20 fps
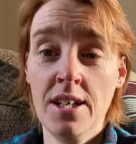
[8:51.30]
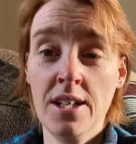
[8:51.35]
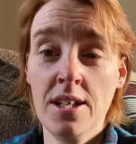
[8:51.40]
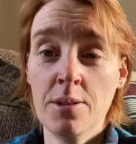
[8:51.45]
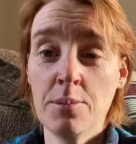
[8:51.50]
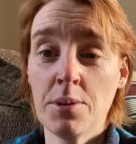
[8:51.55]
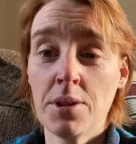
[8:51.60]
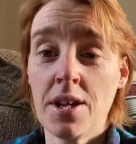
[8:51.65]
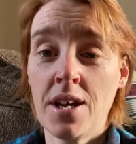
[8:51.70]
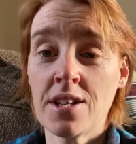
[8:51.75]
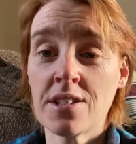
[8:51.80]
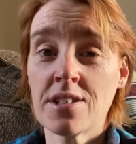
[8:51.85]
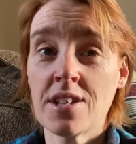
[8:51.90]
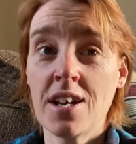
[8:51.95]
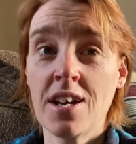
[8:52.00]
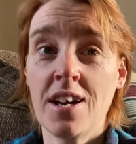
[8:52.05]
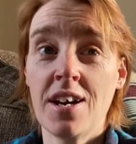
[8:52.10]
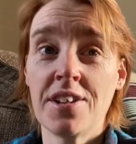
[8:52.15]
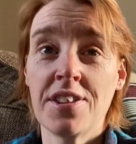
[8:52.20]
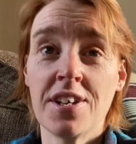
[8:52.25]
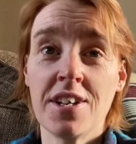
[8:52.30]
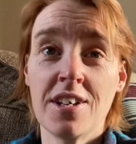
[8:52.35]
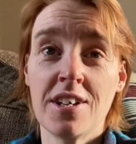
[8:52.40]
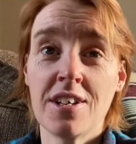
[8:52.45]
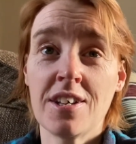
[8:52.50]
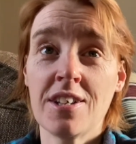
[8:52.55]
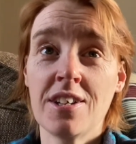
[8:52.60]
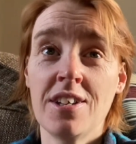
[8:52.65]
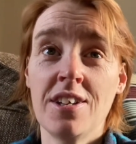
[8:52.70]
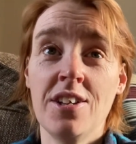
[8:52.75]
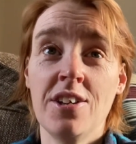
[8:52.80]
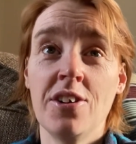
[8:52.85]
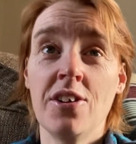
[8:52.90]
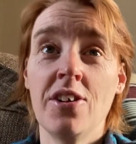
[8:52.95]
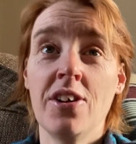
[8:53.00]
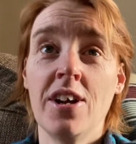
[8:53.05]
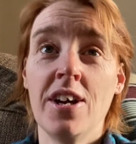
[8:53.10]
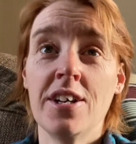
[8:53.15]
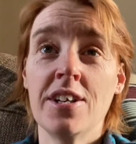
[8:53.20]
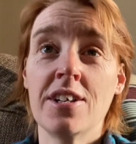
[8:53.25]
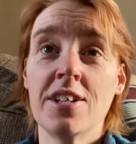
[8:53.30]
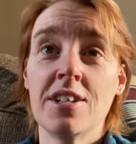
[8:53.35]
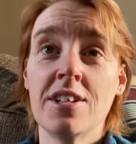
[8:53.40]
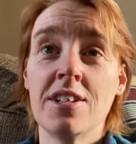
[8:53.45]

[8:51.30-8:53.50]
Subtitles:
But that's it. I think, you know, like,